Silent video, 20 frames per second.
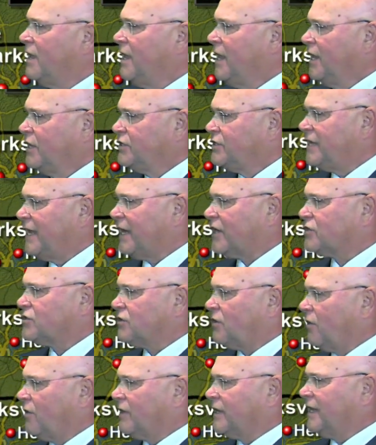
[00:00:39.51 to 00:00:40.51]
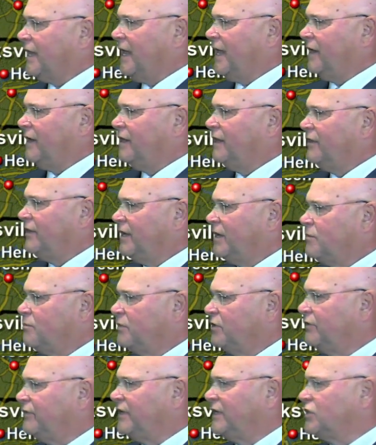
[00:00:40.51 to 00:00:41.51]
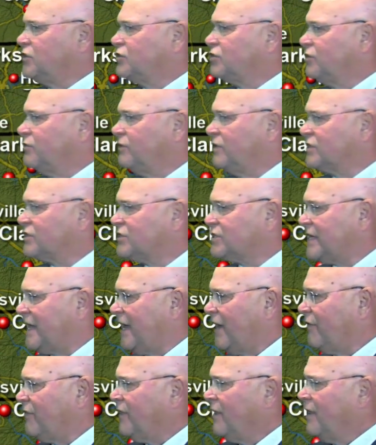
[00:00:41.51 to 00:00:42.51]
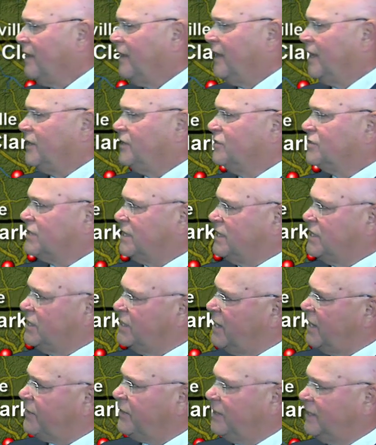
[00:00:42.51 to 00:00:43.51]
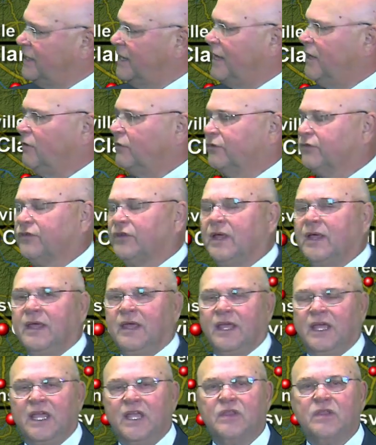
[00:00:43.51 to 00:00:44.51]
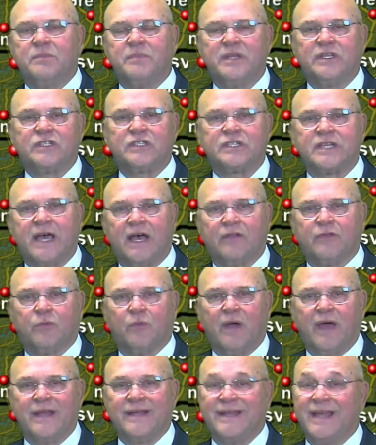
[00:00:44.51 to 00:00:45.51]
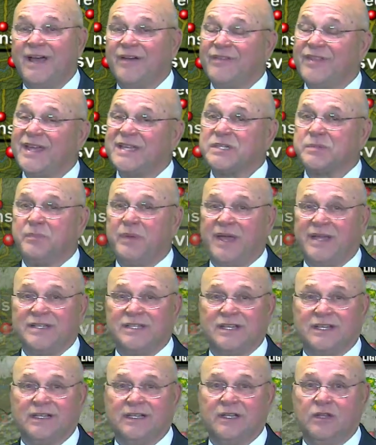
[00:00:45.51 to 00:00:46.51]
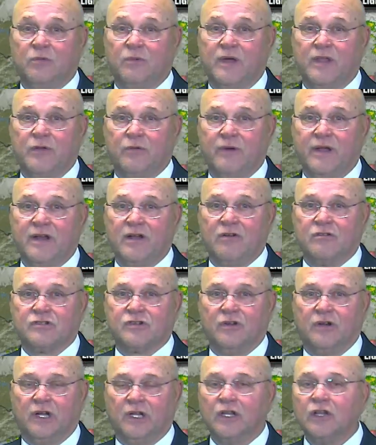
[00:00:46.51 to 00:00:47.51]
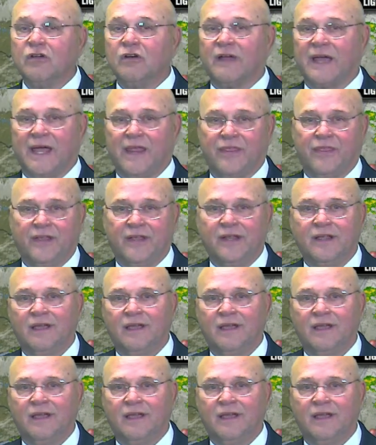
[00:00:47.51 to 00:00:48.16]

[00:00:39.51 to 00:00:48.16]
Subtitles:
Texarkana, and they're moving to the south, and you see nothing else in the mid-south right now, and that's basically the way the radar is going to look, I think,